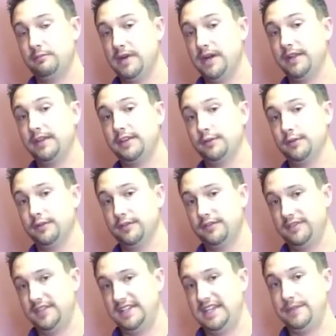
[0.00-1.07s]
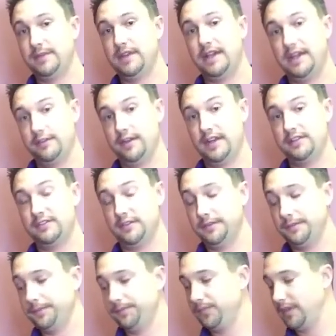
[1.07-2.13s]
molecules to keep the hydration.
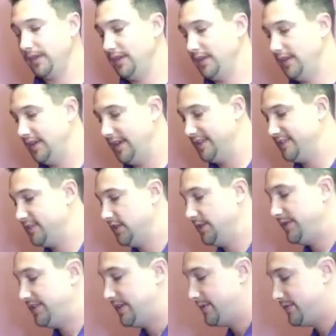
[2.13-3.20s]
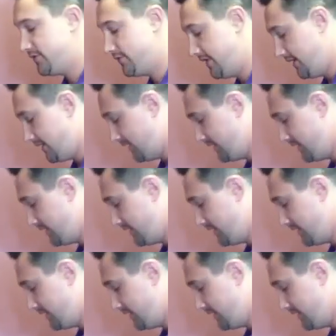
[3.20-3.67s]
And so let me demonstrate the